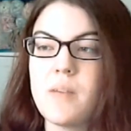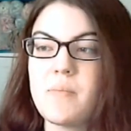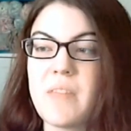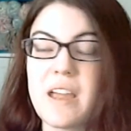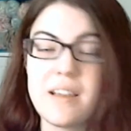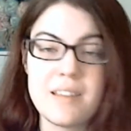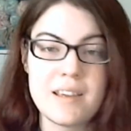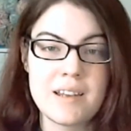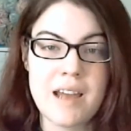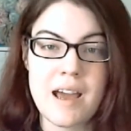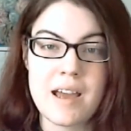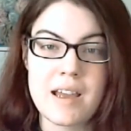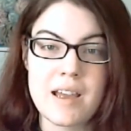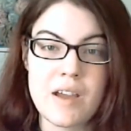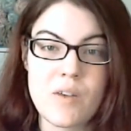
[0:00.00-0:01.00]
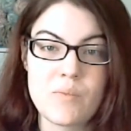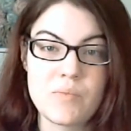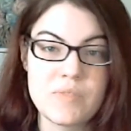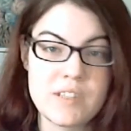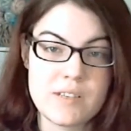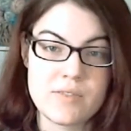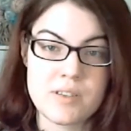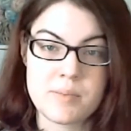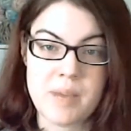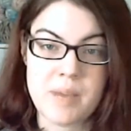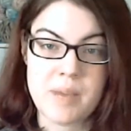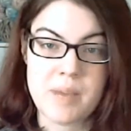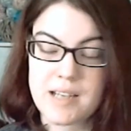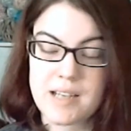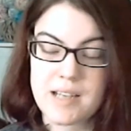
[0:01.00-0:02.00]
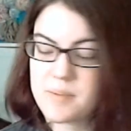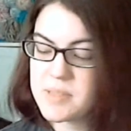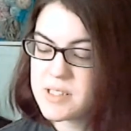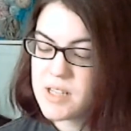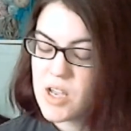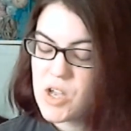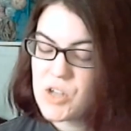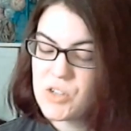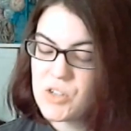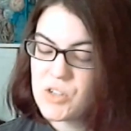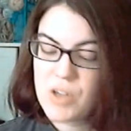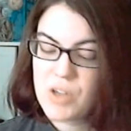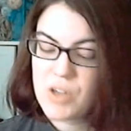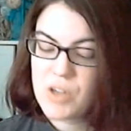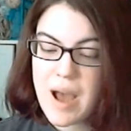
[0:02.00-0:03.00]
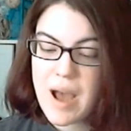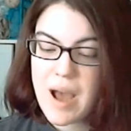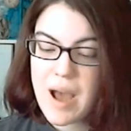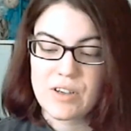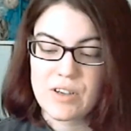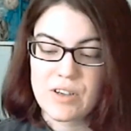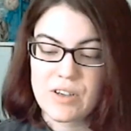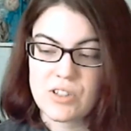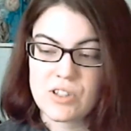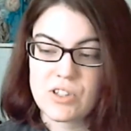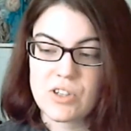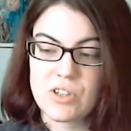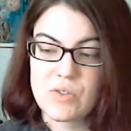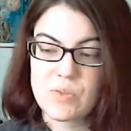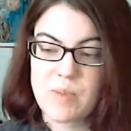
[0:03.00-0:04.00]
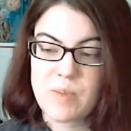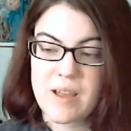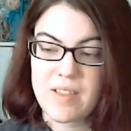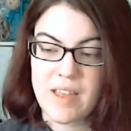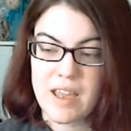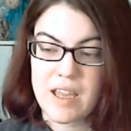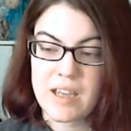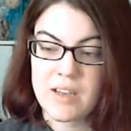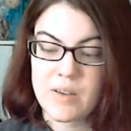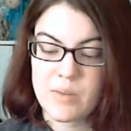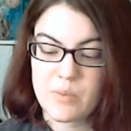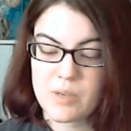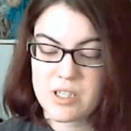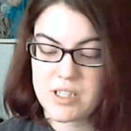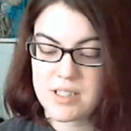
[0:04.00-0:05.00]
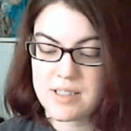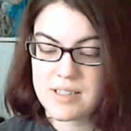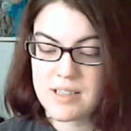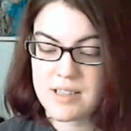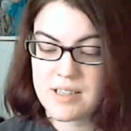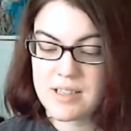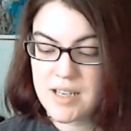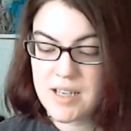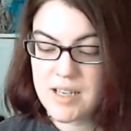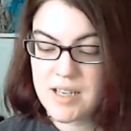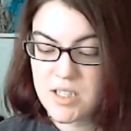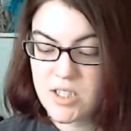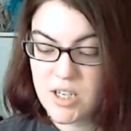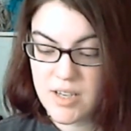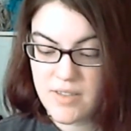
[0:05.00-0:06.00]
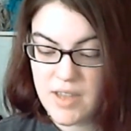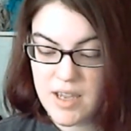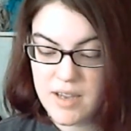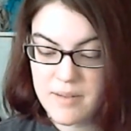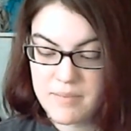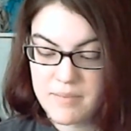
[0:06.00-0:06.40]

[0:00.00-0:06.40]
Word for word: Haley and I different body types. So I couldn't just use my leg, which is a skinny chicken leg,